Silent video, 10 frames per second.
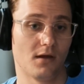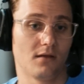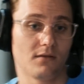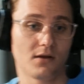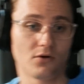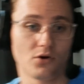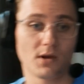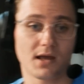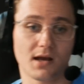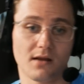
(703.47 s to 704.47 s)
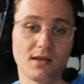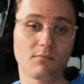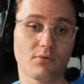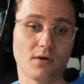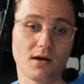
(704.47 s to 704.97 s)
They don't know what kind of
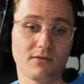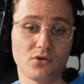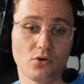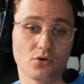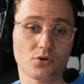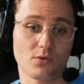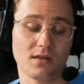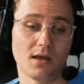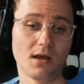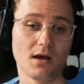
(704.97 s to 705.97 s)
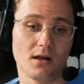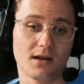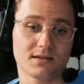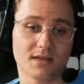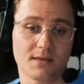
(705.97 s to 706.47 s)
improv you're doing. A
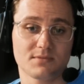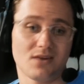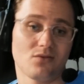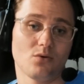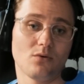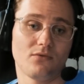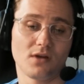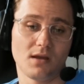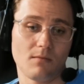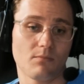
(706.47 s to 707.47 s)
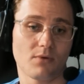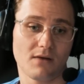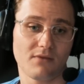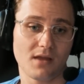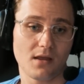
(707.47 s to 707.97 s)
lot of times they don't know if you're
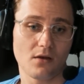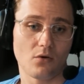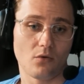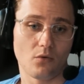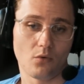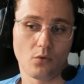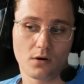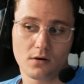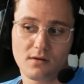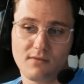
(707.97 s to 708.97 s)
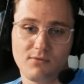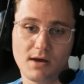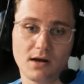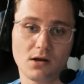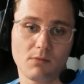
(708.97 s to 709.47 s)
improving or if you
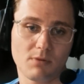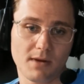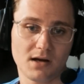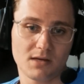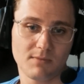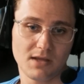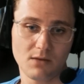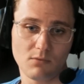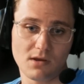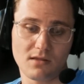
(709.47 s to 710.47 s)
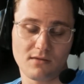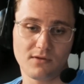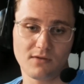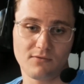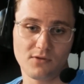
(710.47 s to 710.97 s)
had it all prepared to begin with.
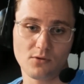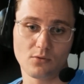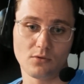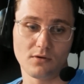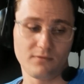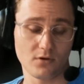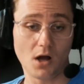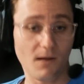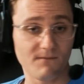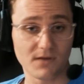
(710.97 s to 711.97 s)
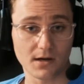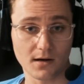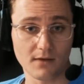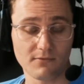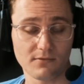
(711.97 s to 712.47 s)
If you're confident
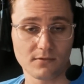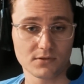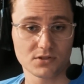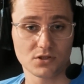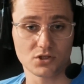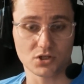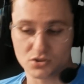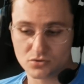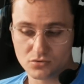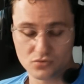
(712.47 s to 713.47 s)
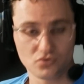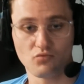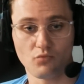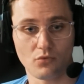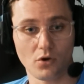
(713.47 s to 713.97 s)
enough to just
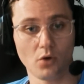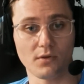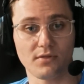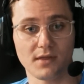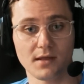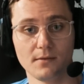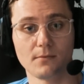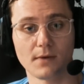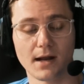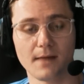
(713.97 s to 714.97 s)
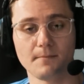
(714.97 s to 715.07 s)
roll with it, right?